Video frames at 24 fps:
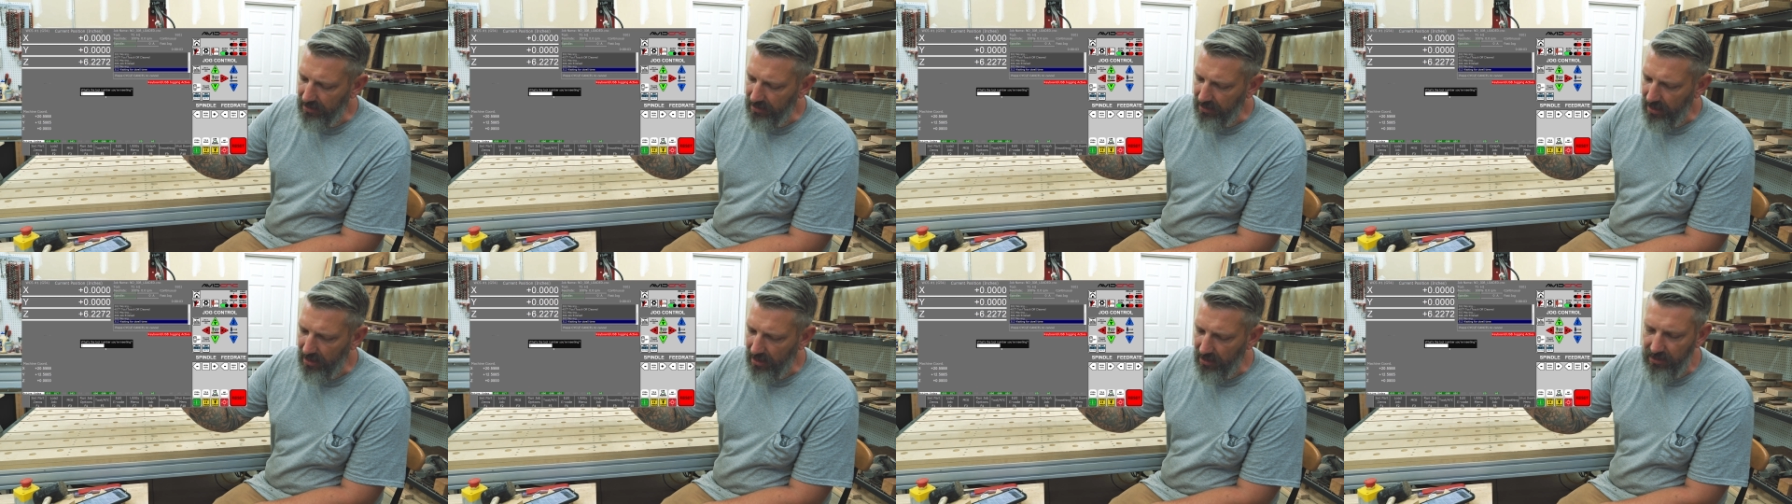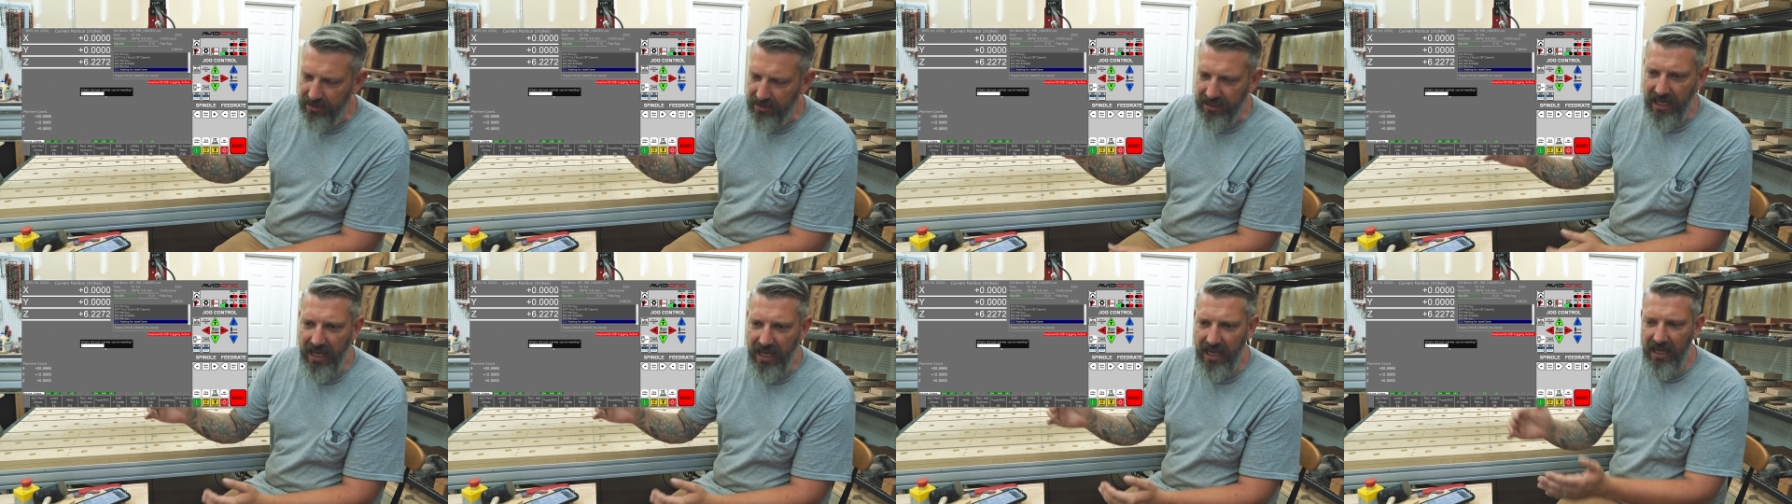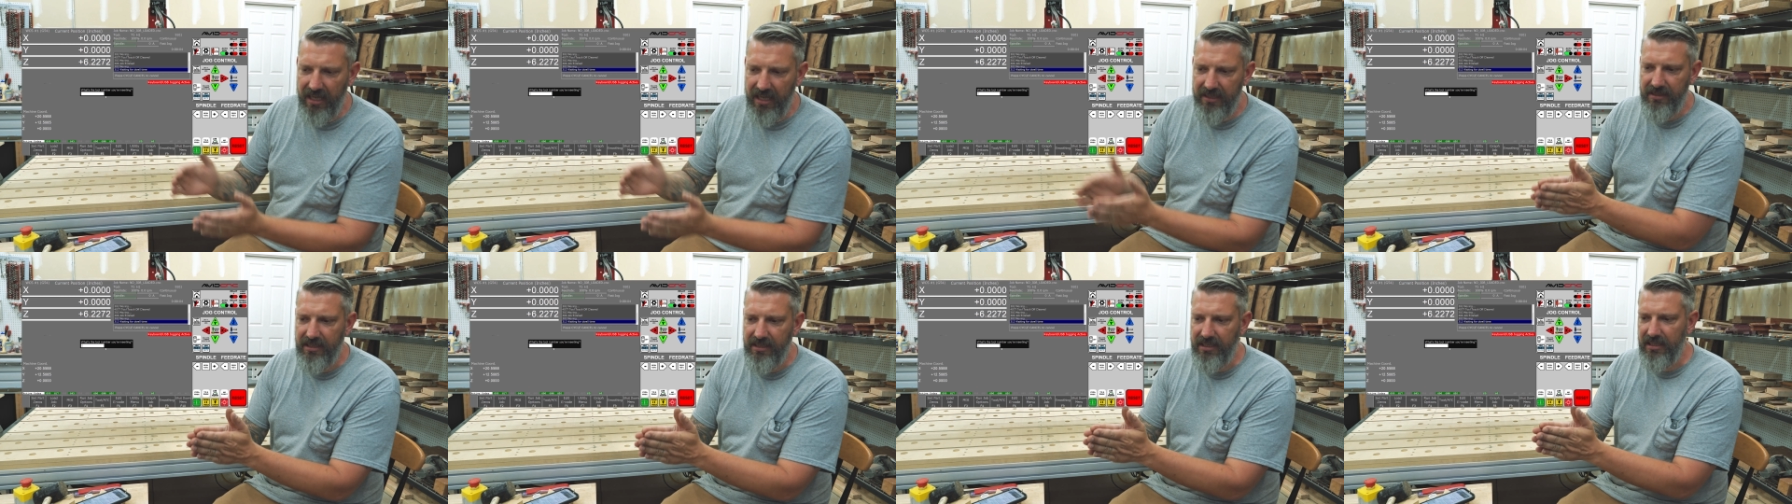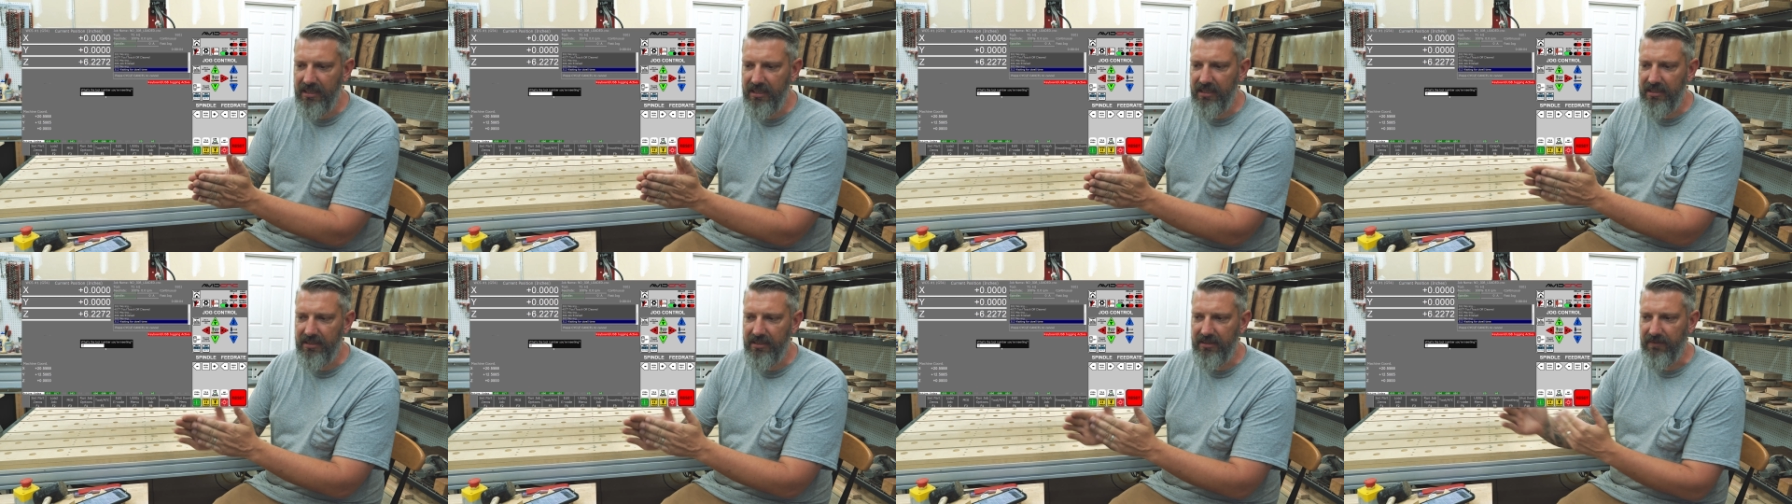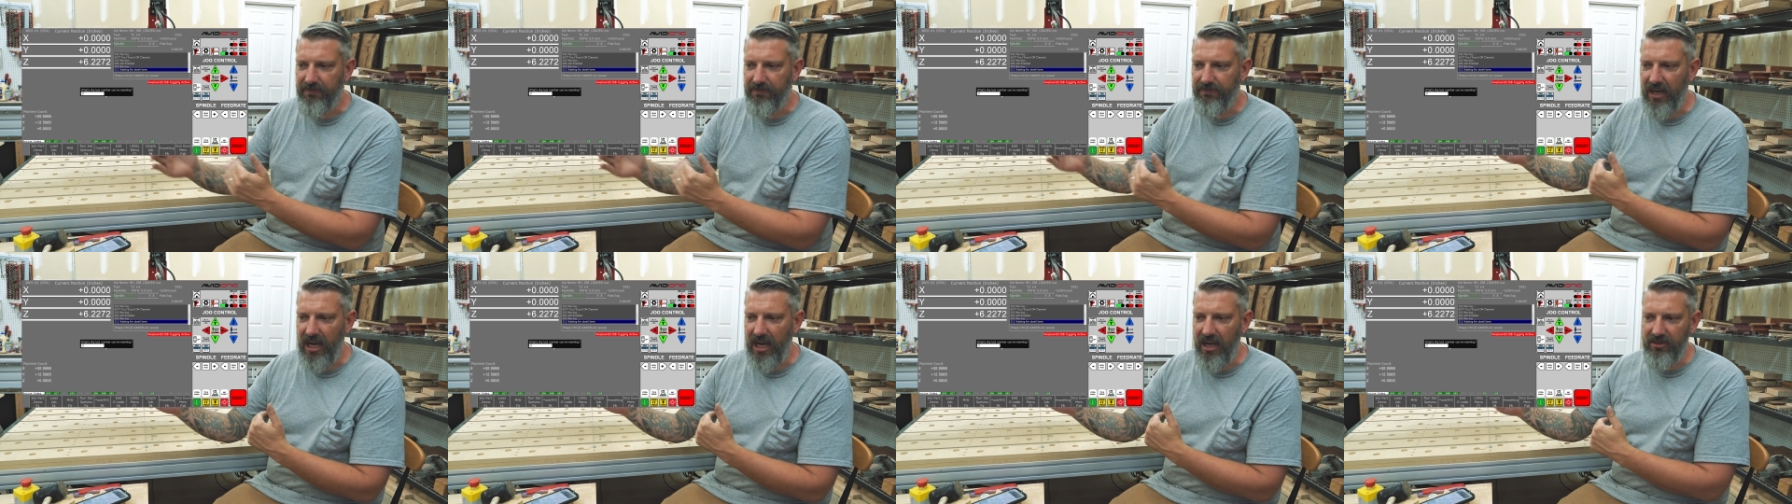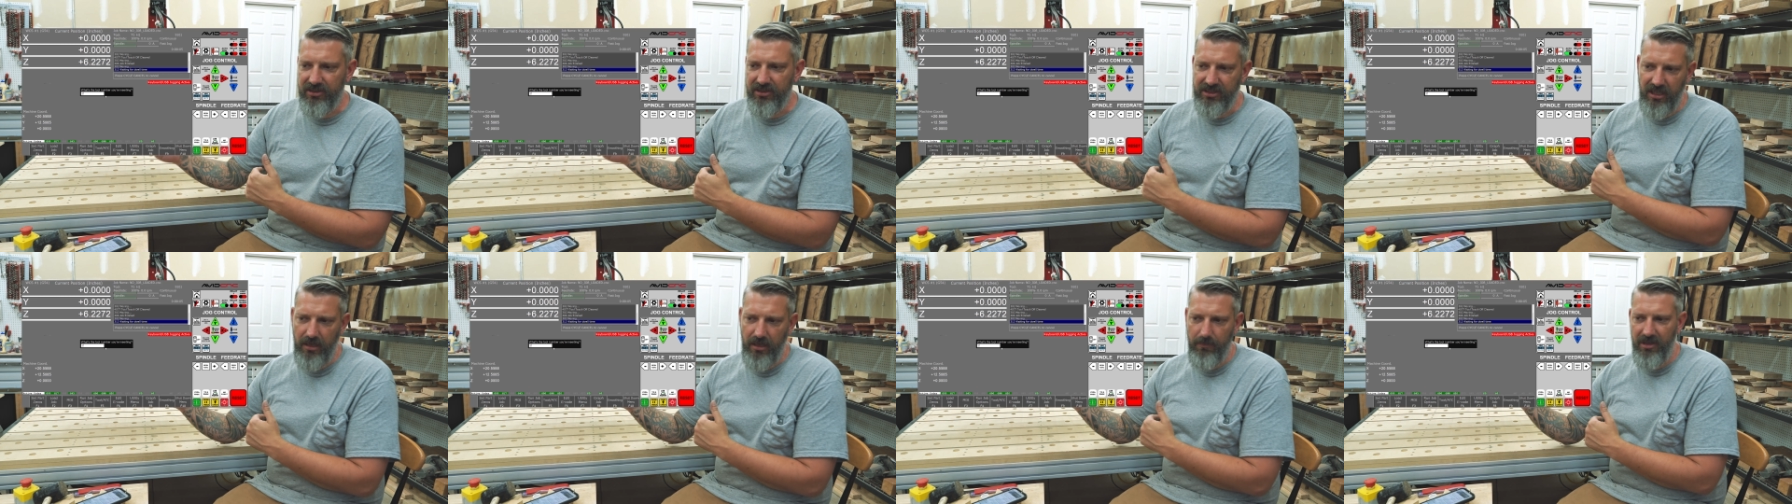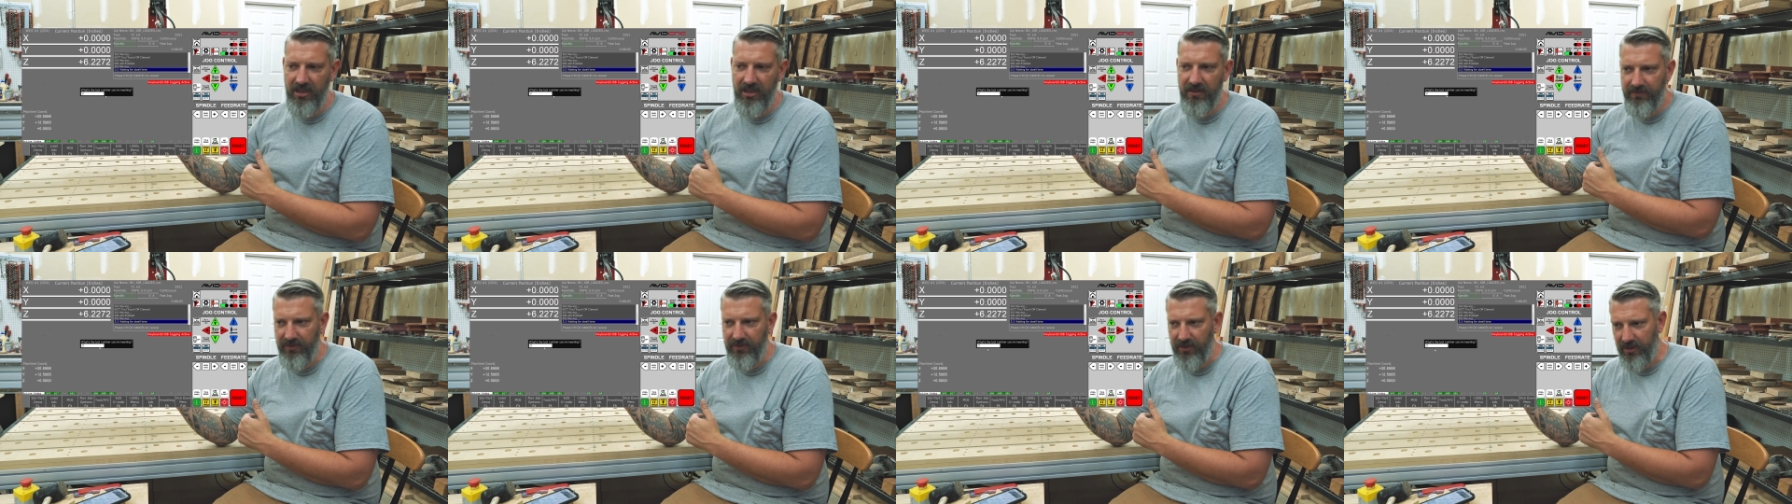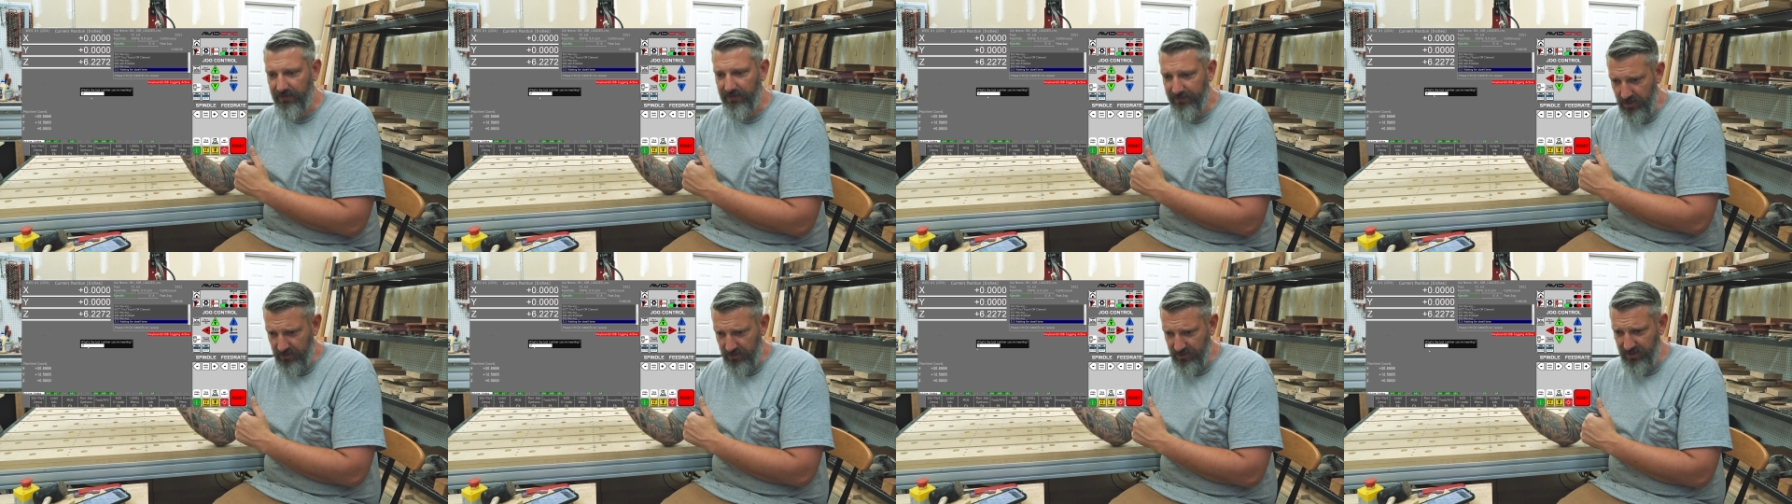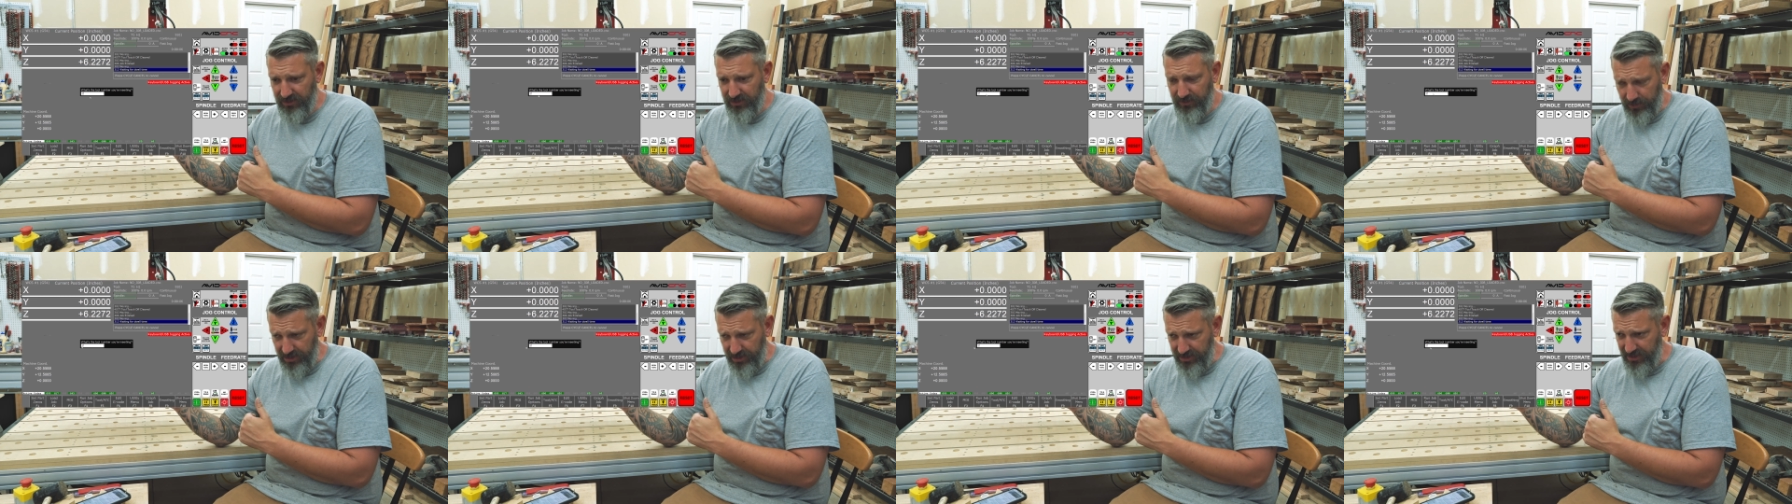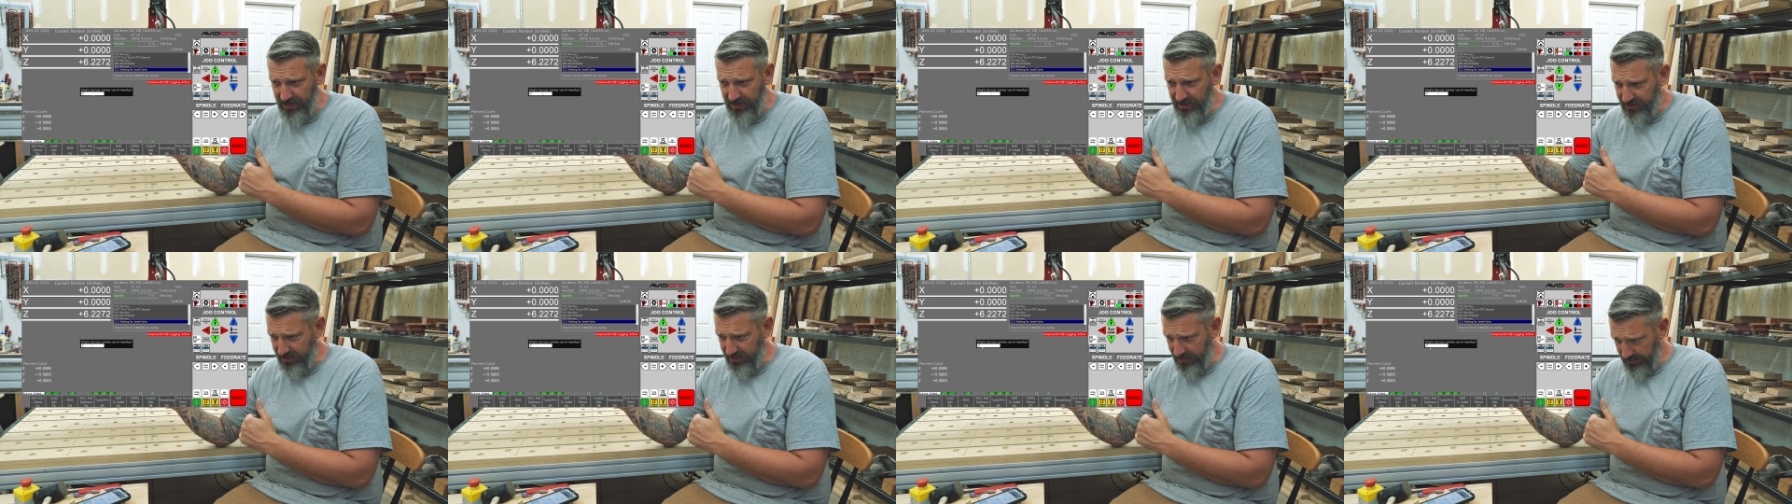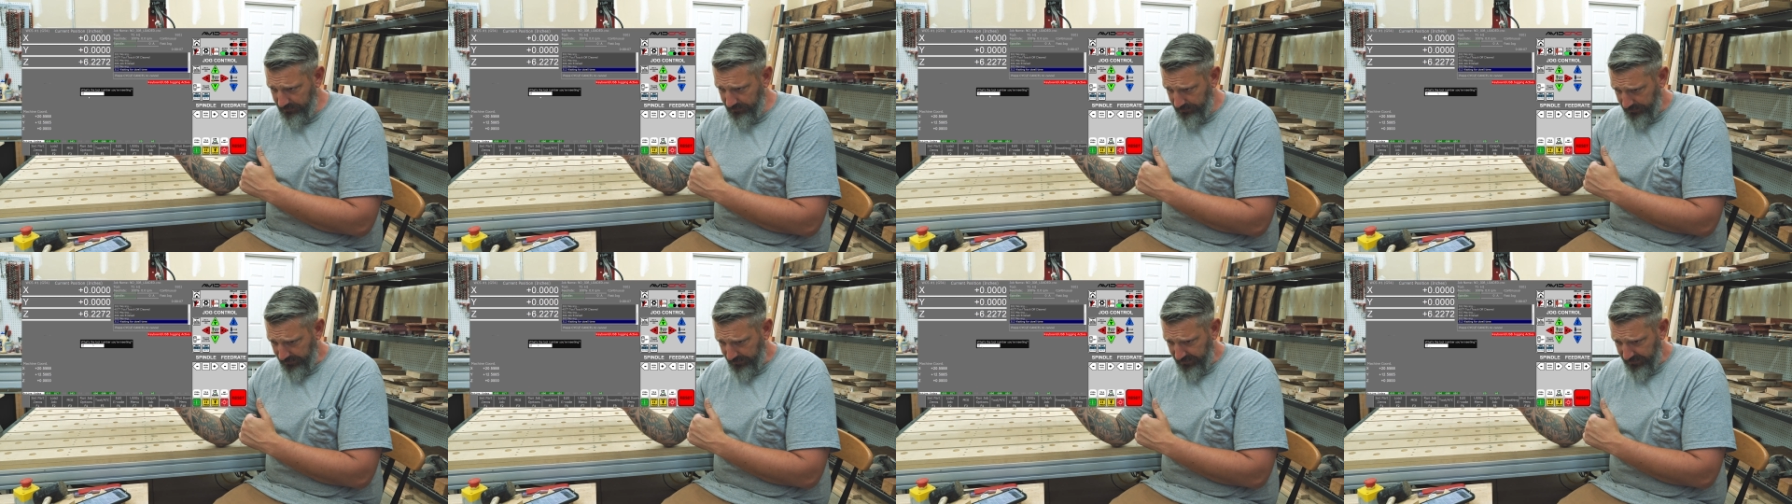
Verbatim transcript: already had the, the files come in for Fusion 360